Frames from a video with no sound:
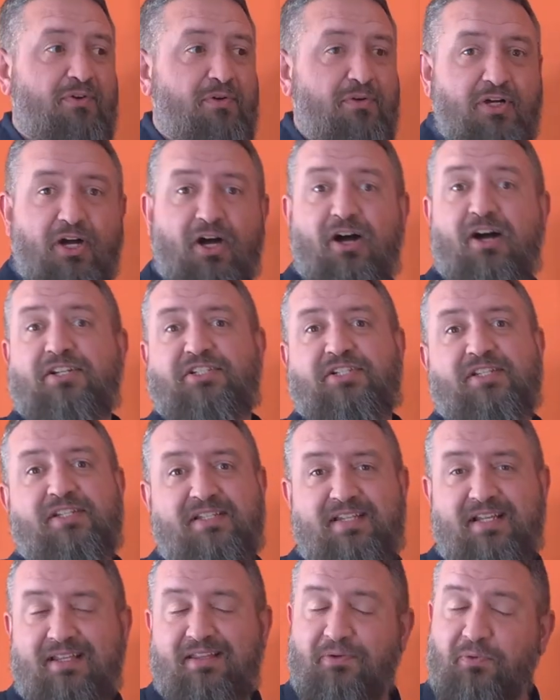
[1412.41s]
caution
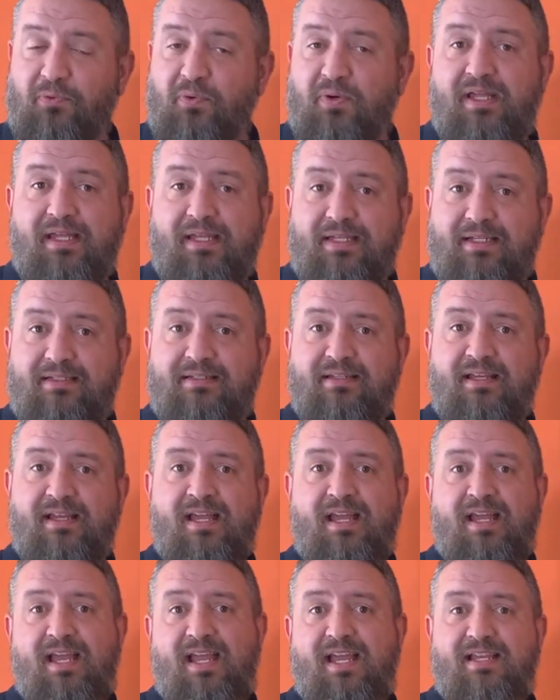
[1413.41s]
to the wind
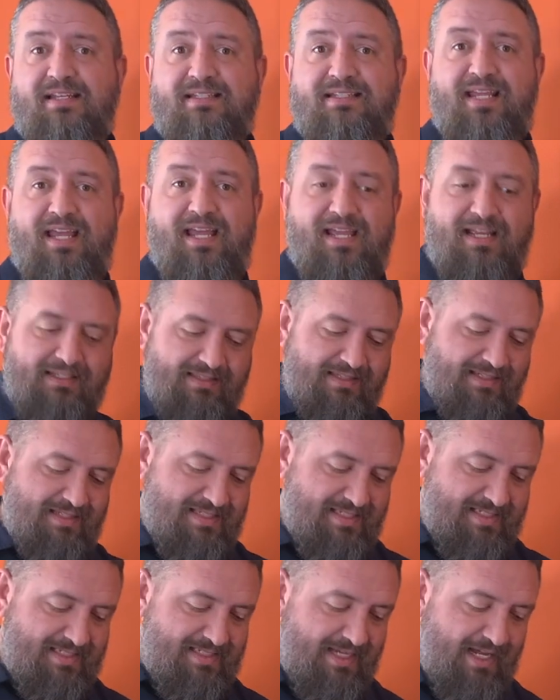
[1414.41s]
and take this
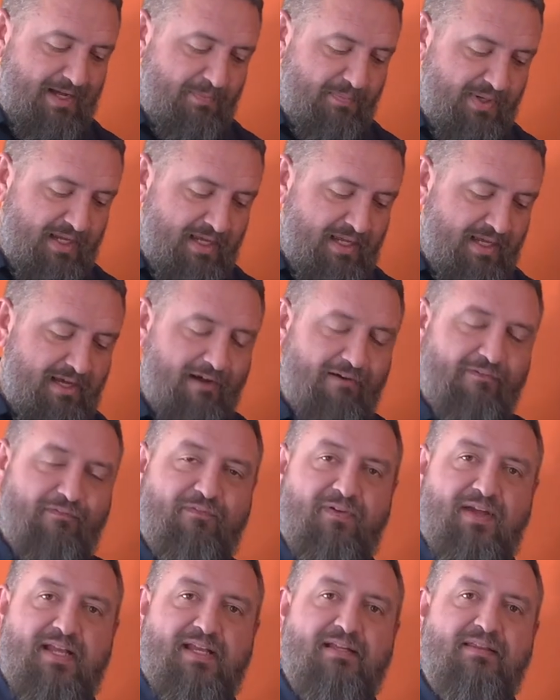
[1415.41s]
step of
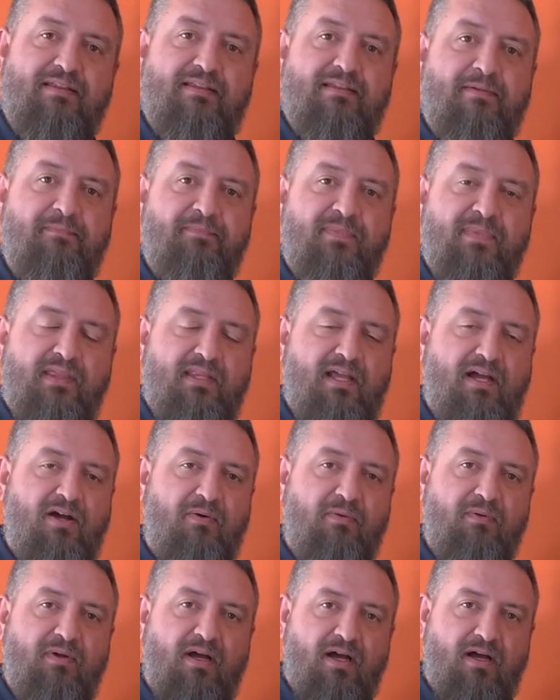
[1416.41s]
faith.
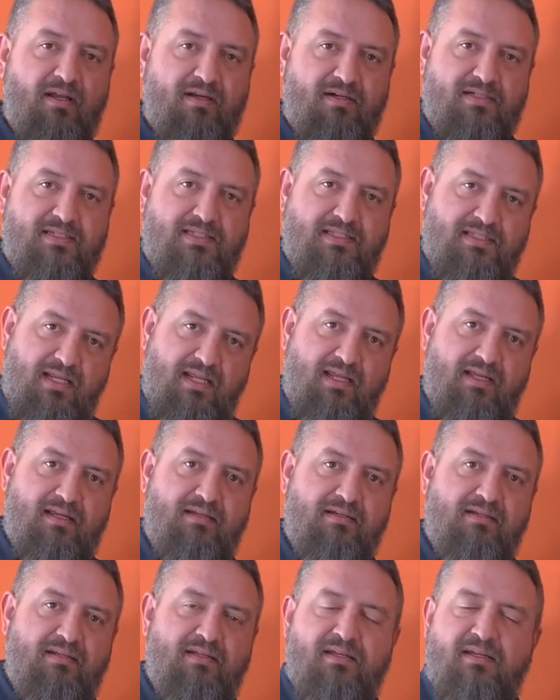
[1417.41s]
Now,
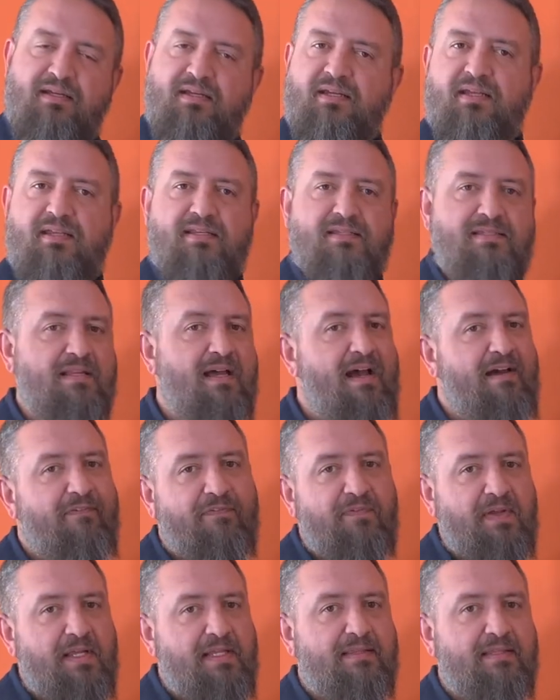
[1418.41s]
understand it is not
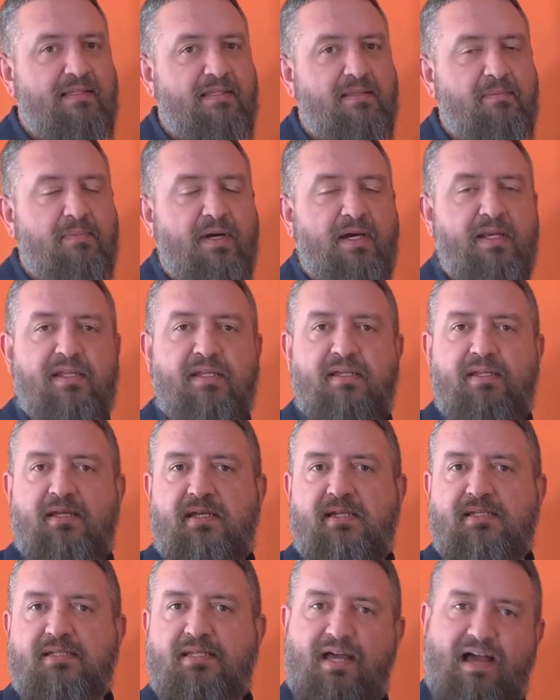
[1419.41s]
faith in the money, it
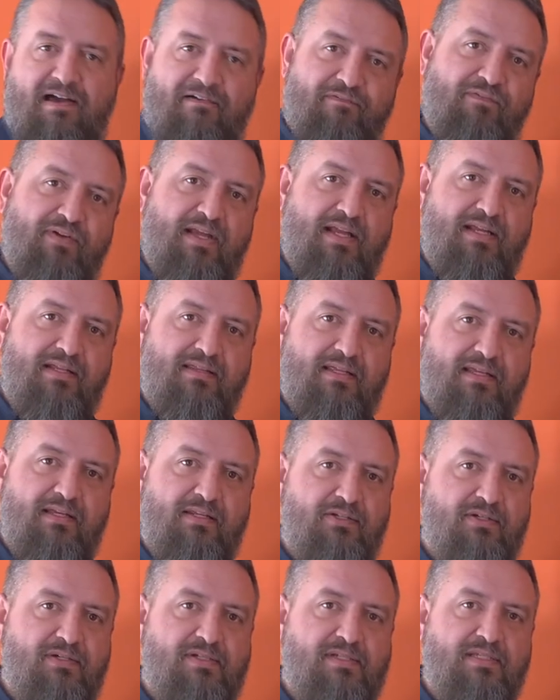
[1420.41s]
is not faith in
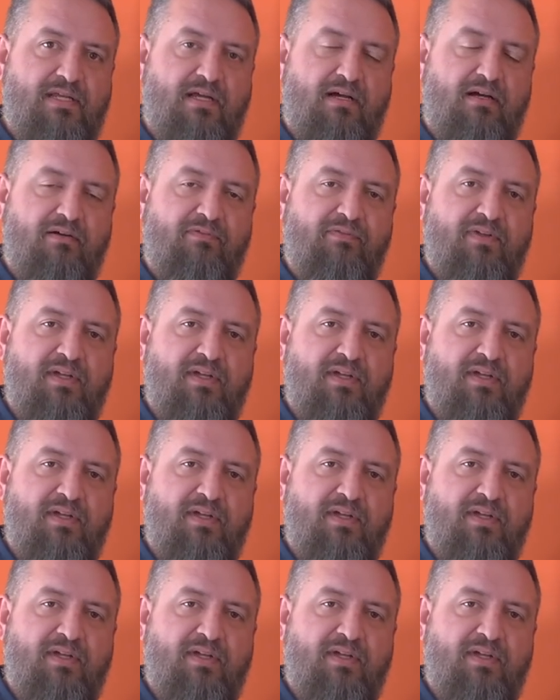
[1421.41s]
yourself.